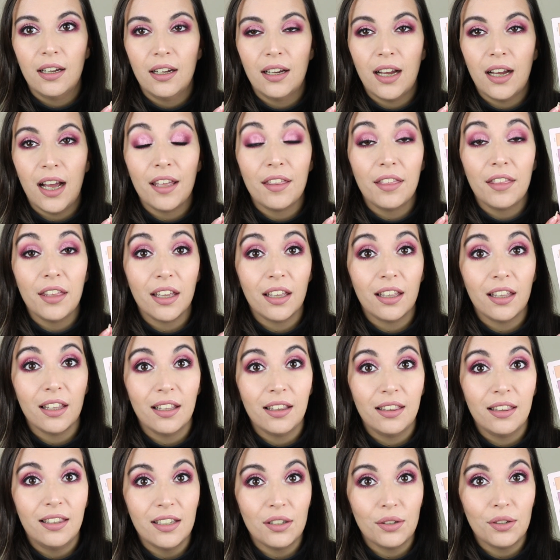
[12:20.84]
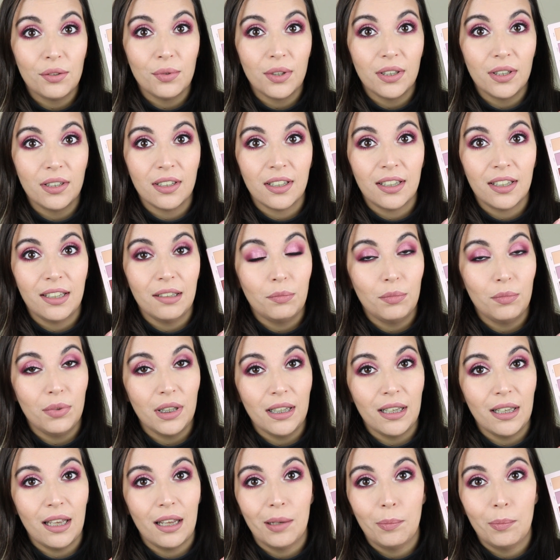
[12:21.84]
I think this one can
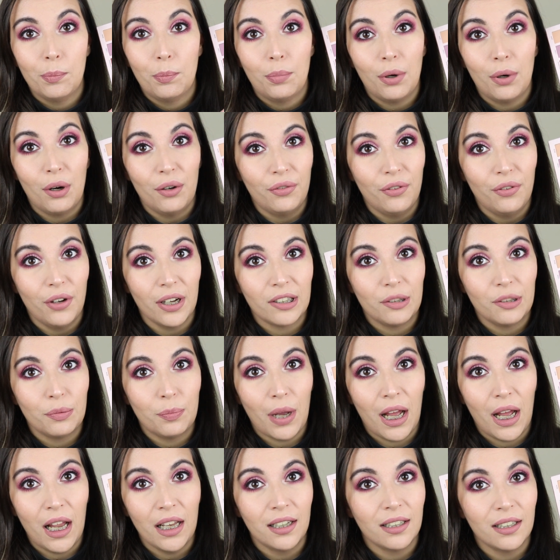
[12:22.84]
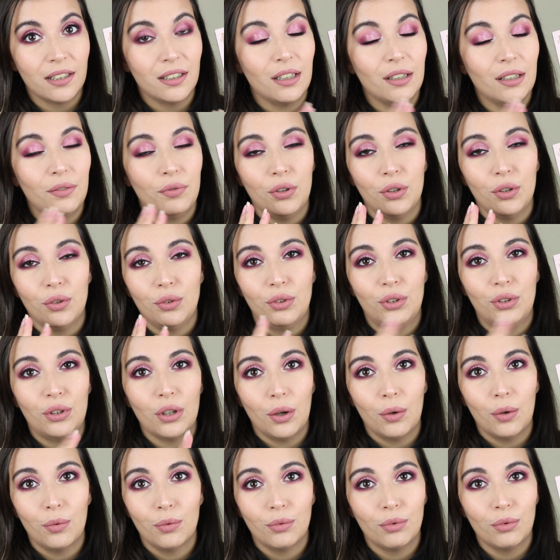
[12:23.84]
be a perfect palette if you
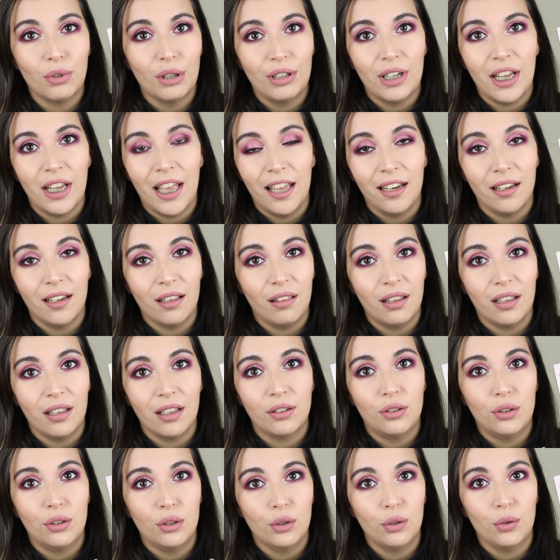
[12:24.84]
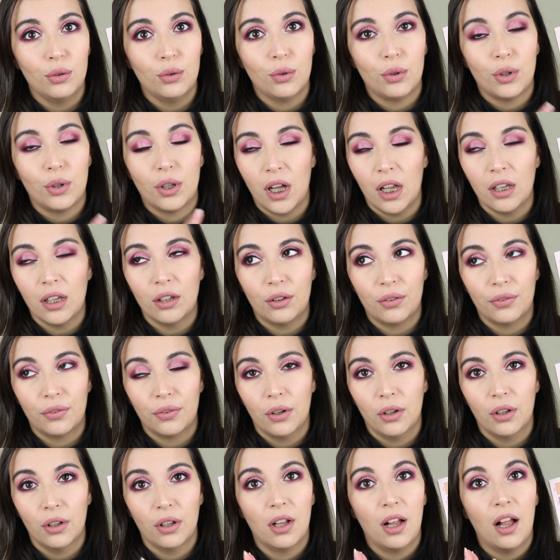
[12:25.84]
don't want anything too
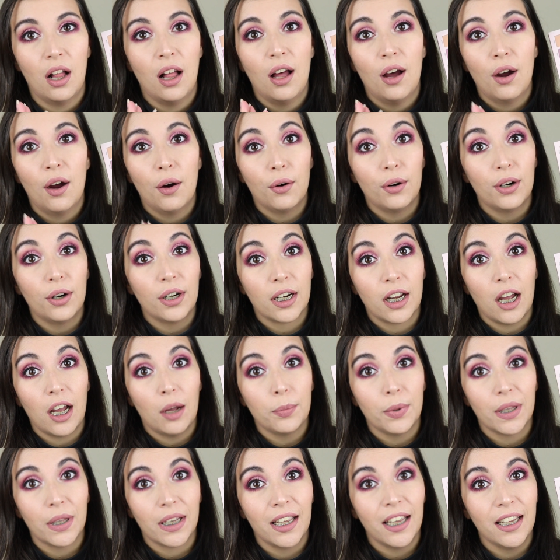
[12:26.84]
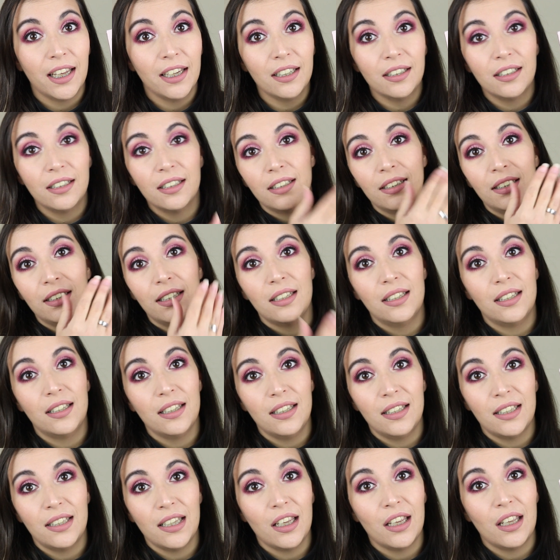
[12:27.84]
colorful or complicated. This
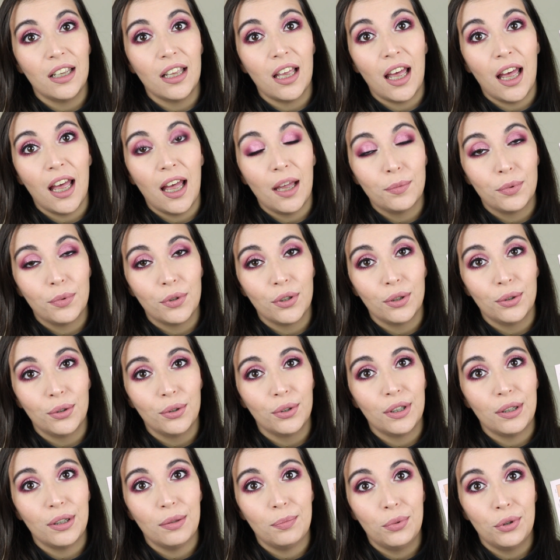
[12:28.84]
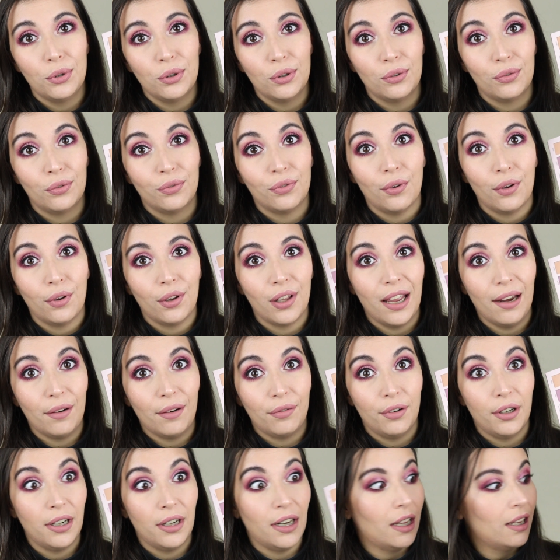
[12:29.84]
is a absolutely beautiful
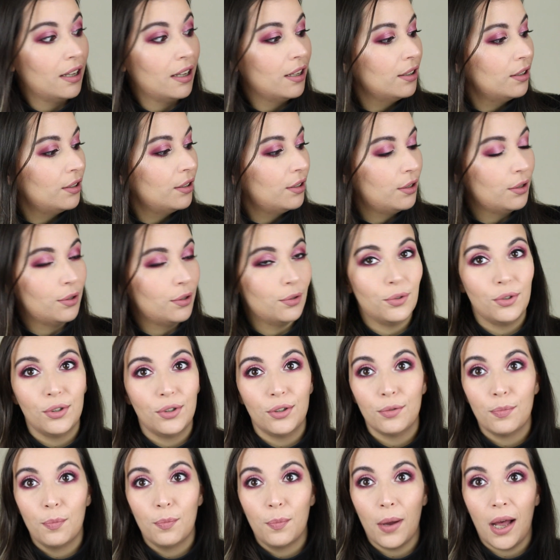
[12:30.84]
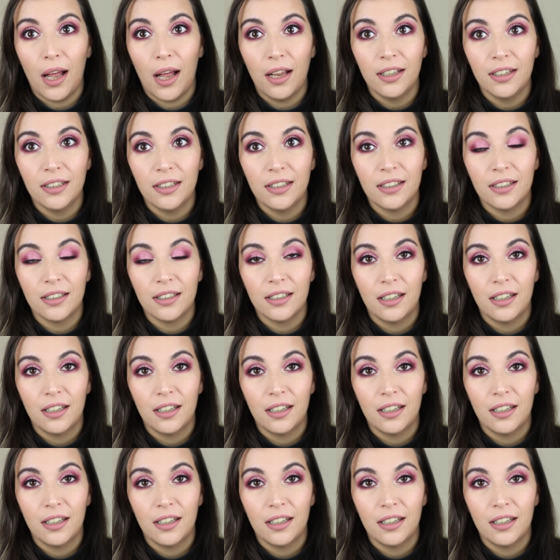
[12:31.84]
everyday use palette.